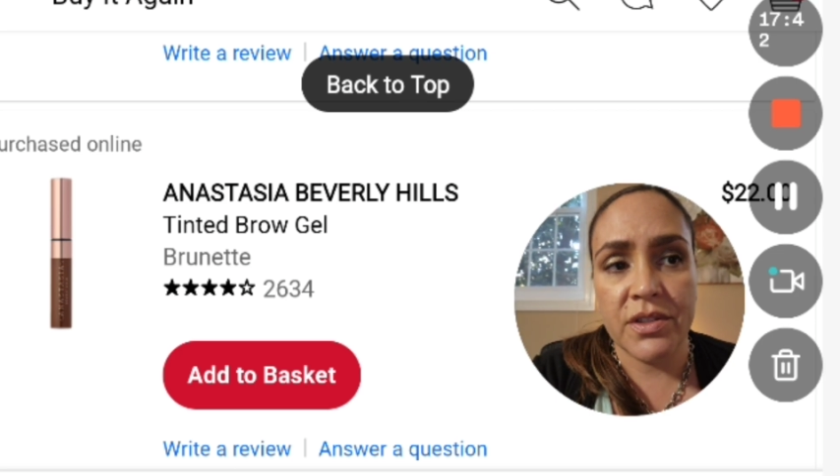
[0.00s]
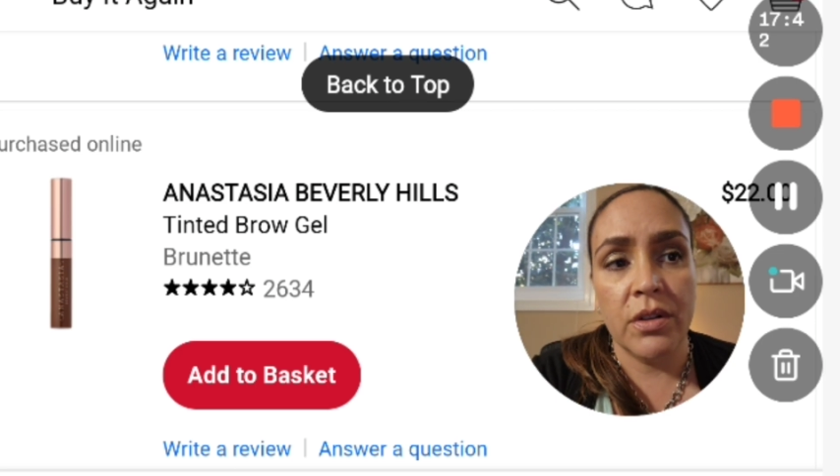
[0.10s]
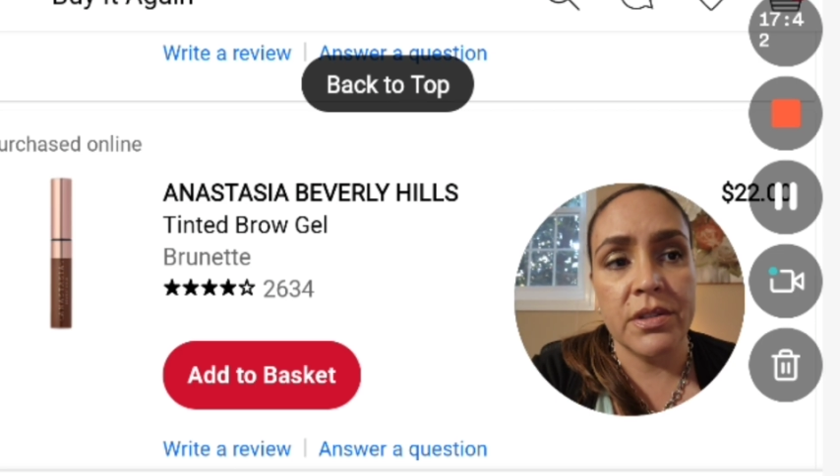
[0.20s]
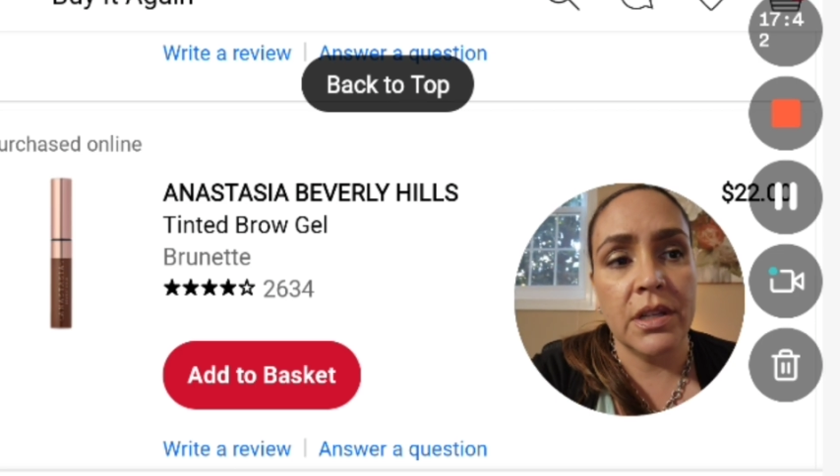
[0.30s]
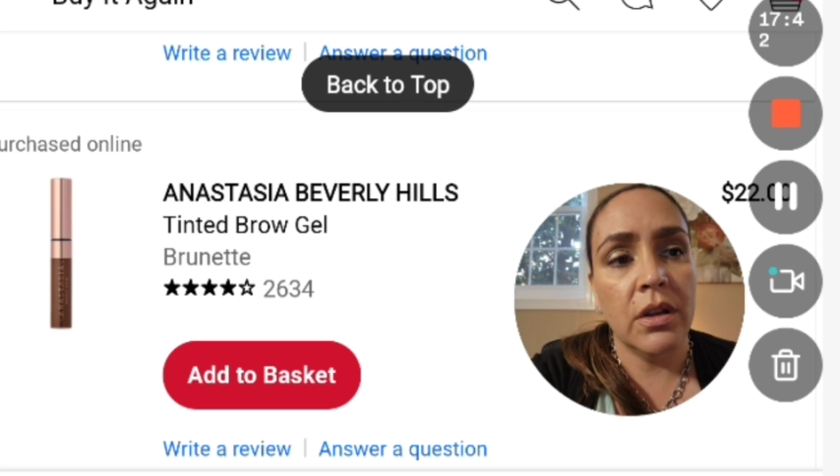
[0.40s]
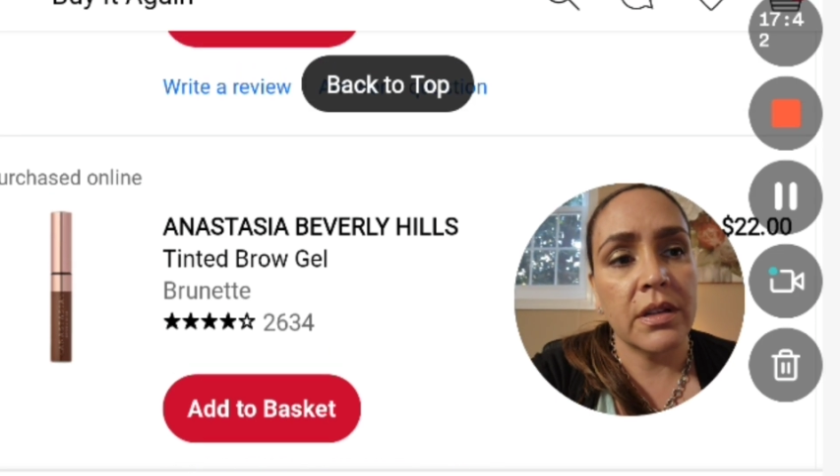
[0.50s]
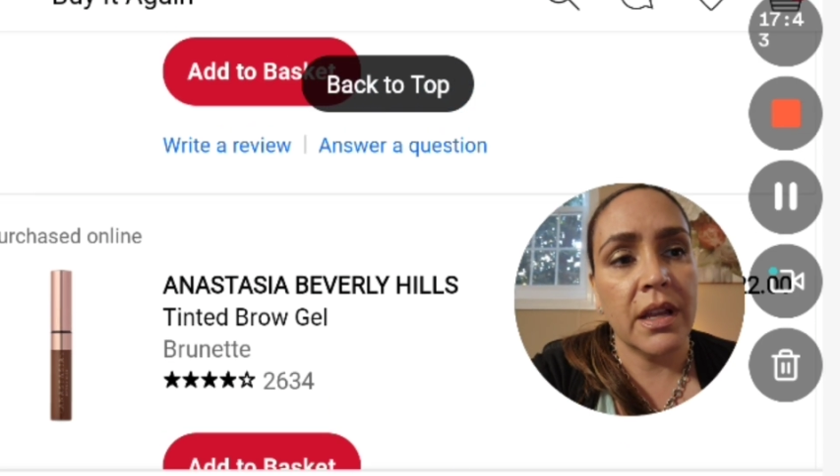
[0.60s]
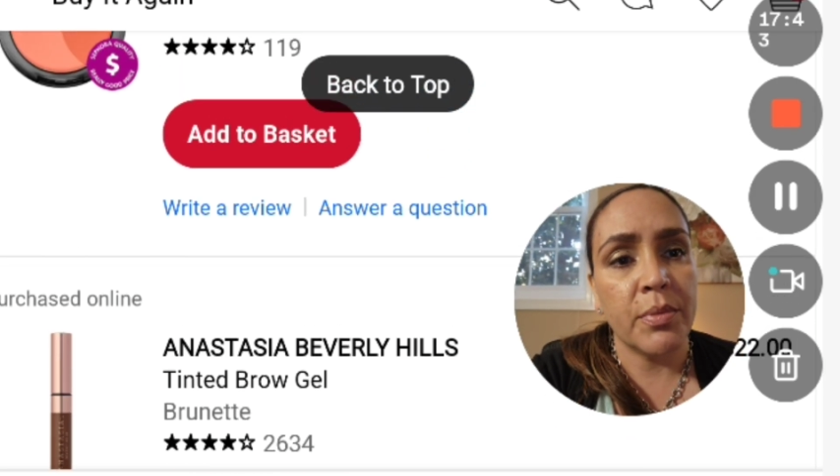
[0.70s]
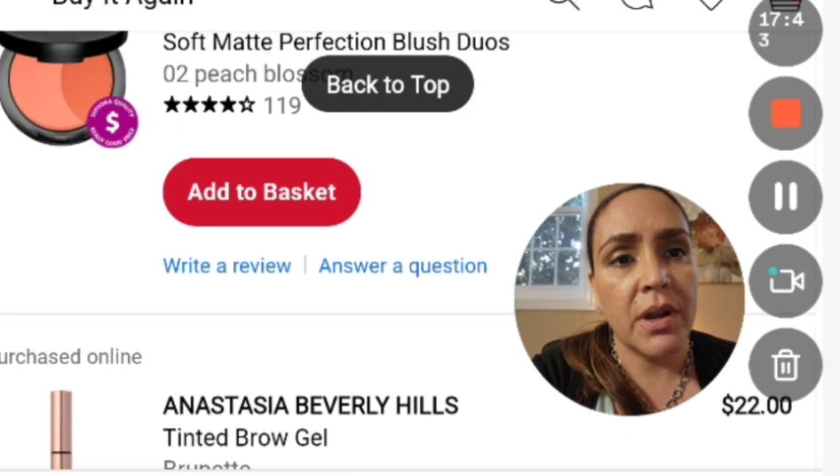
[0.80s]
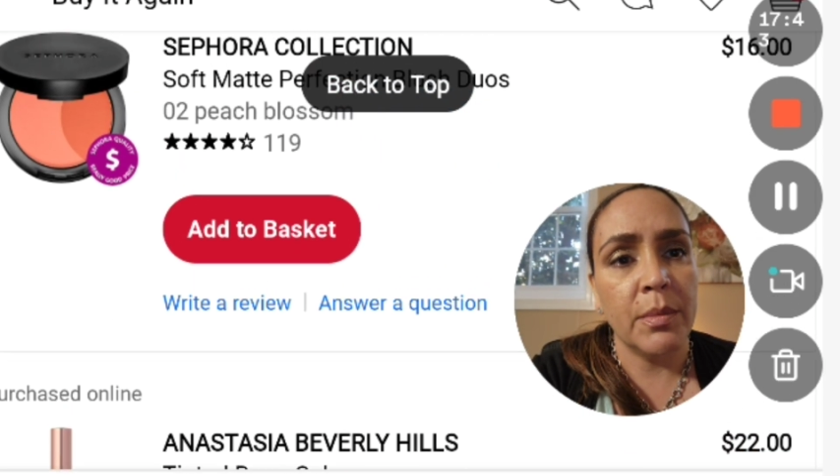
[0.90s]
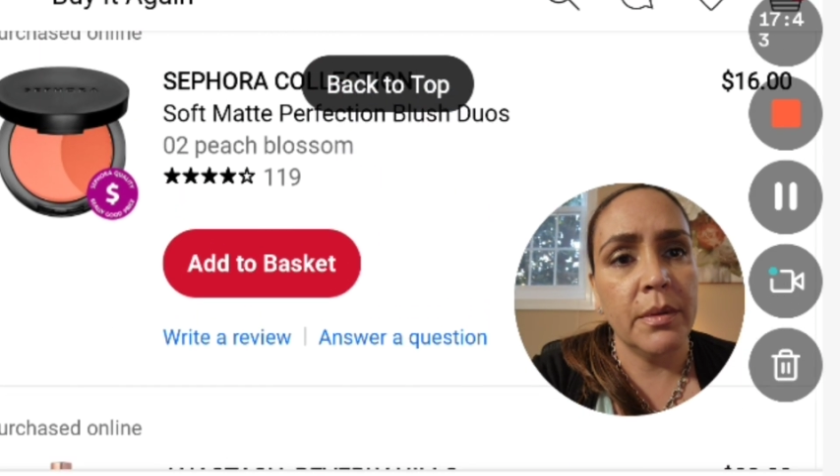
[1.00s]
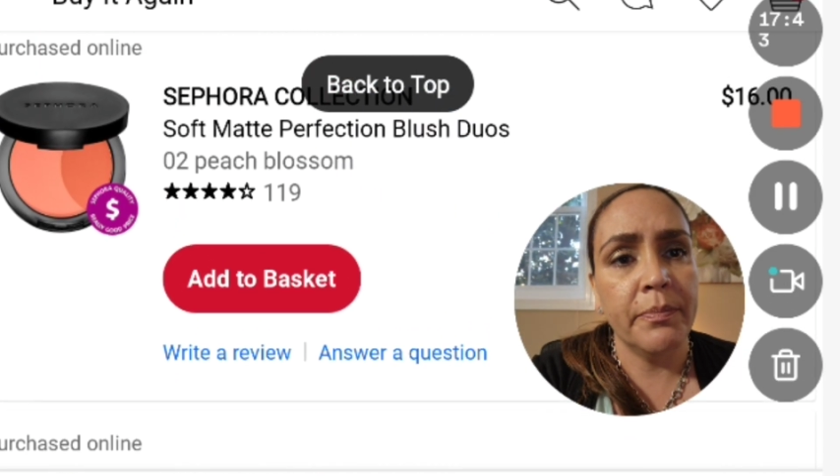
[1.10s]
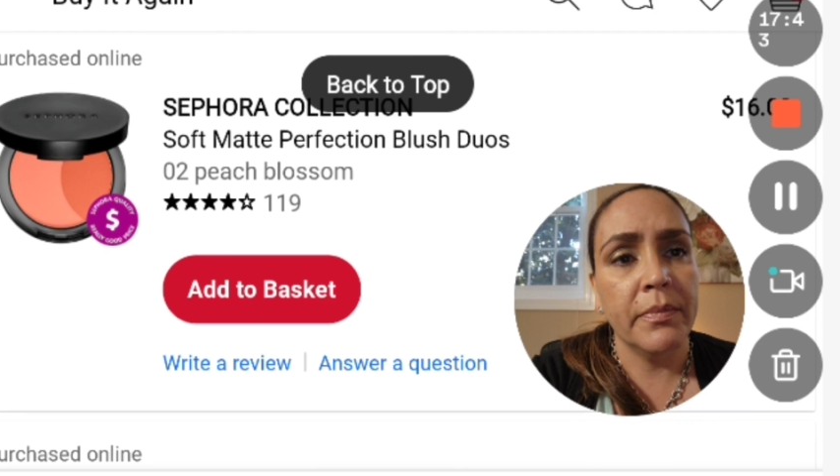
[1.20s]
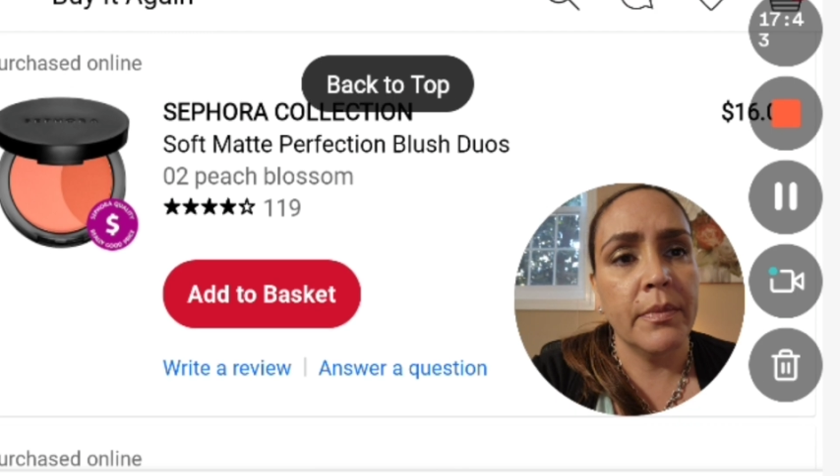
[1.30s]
all day long. Not a problem.